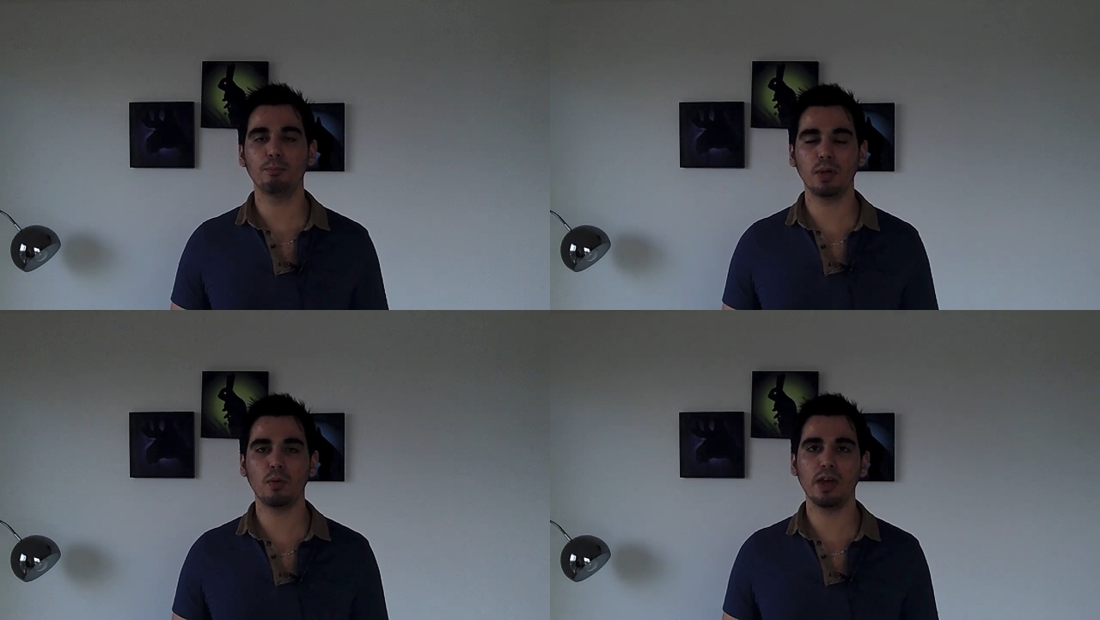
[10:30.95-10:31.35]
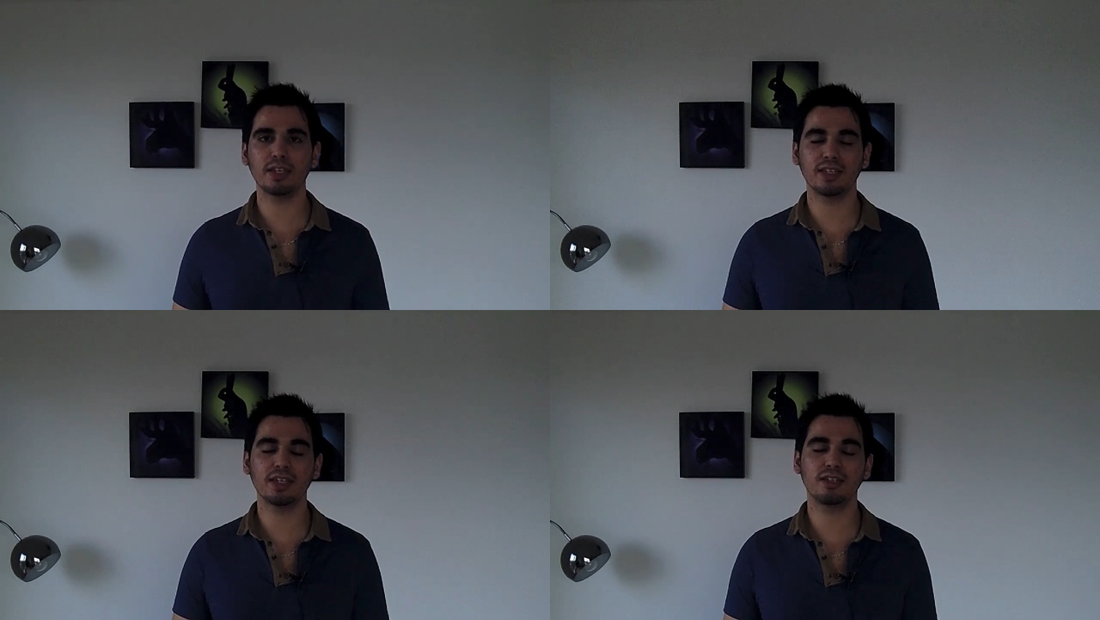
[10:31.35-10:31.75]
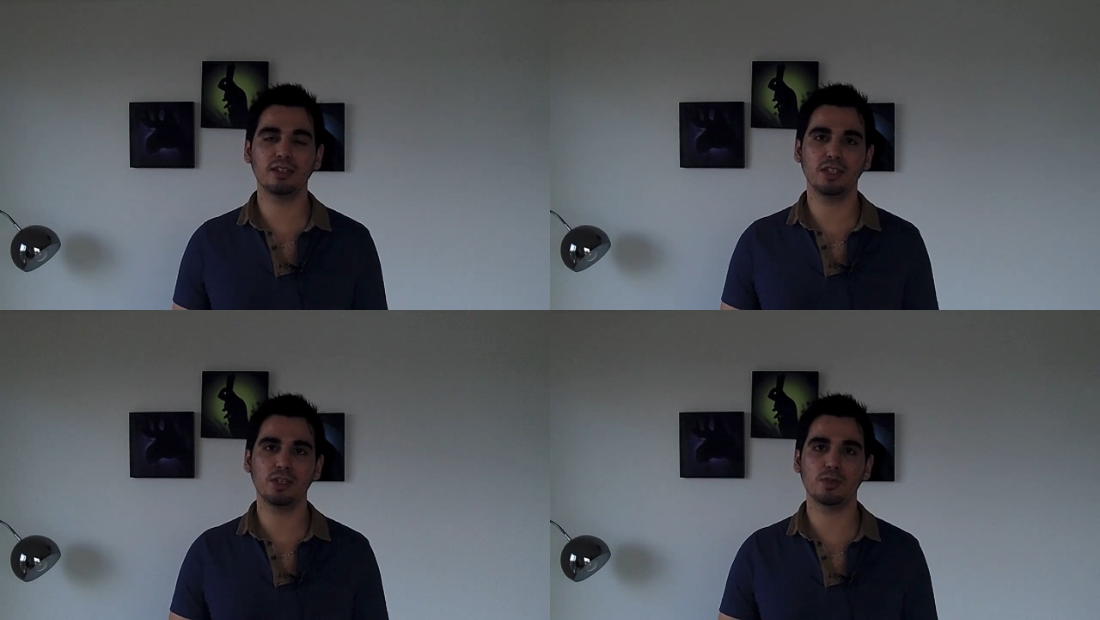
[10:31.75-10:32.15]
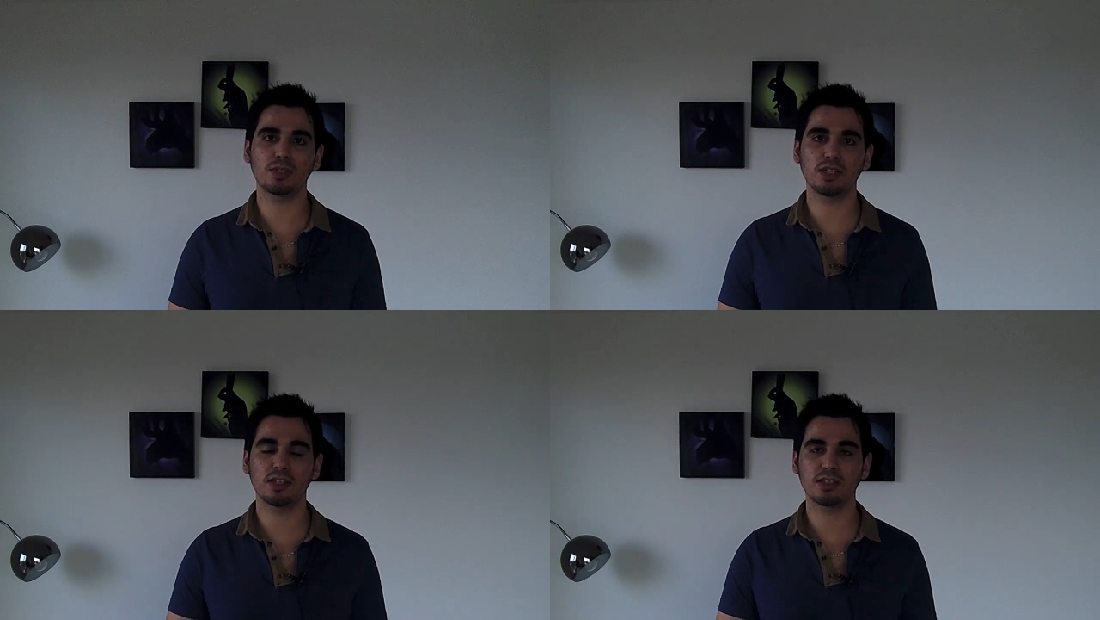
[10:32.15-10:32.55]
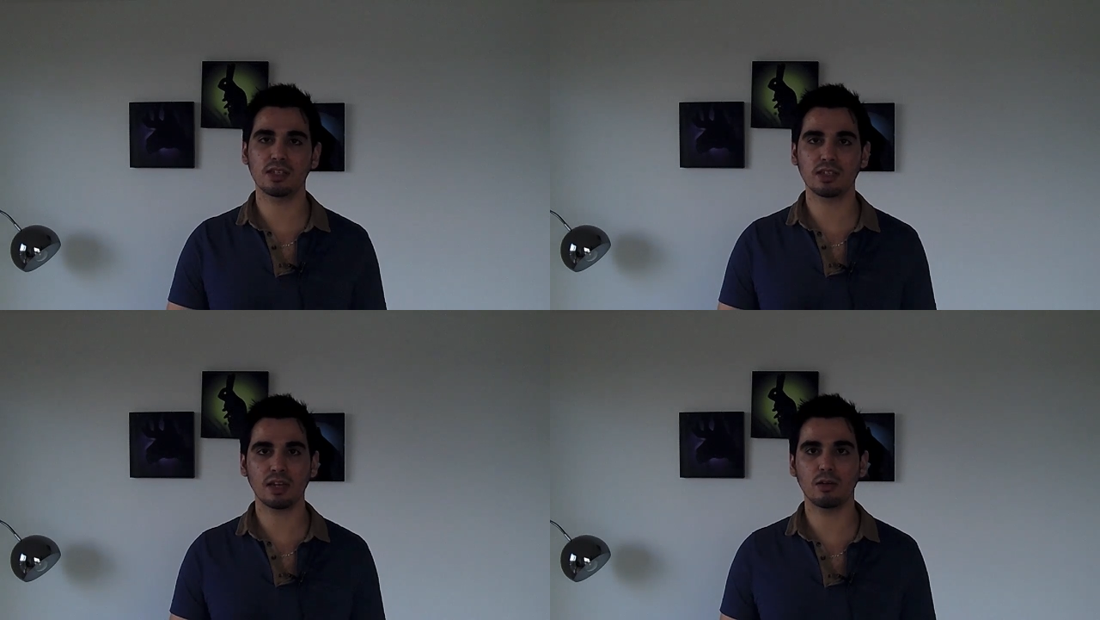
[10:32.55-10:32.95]
But what I did use is
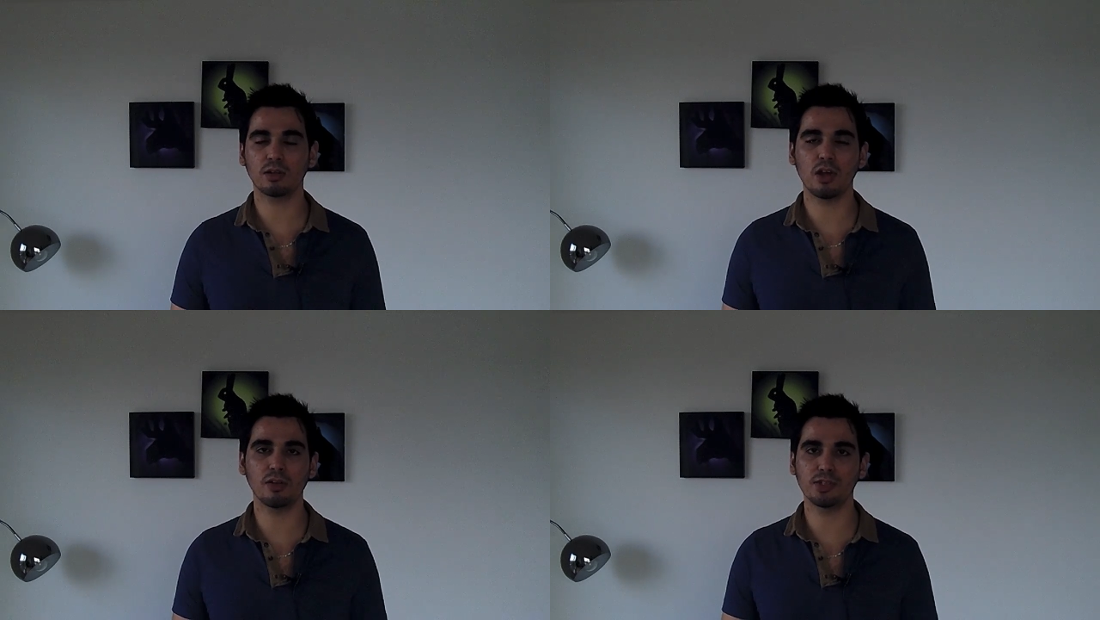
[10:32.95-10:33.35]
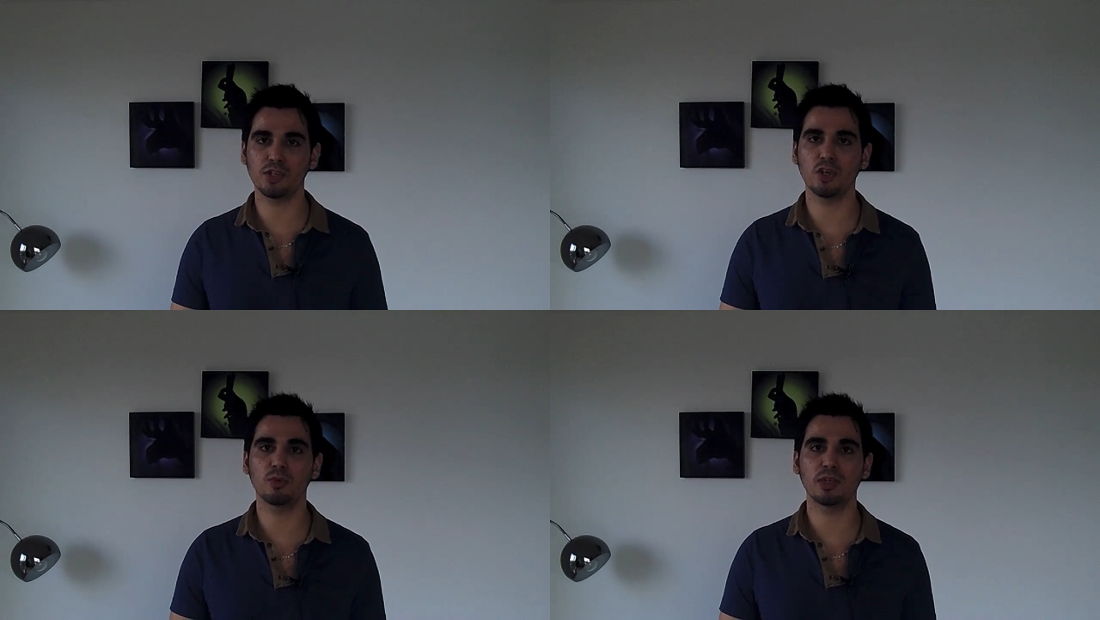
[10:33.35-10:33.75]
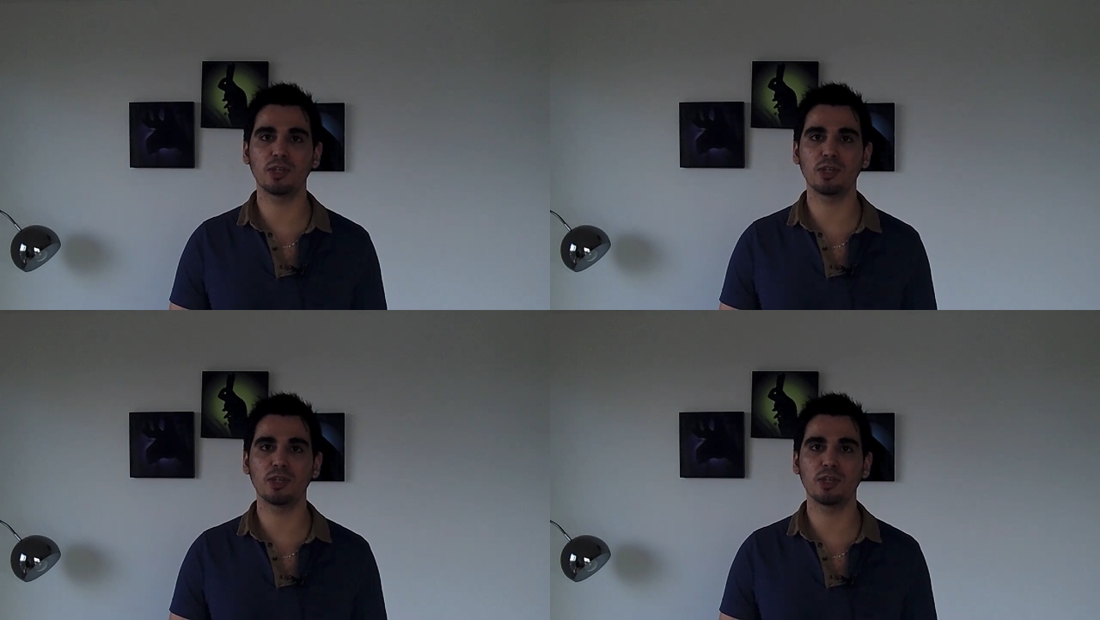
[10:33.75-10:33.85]
a site called College Humor.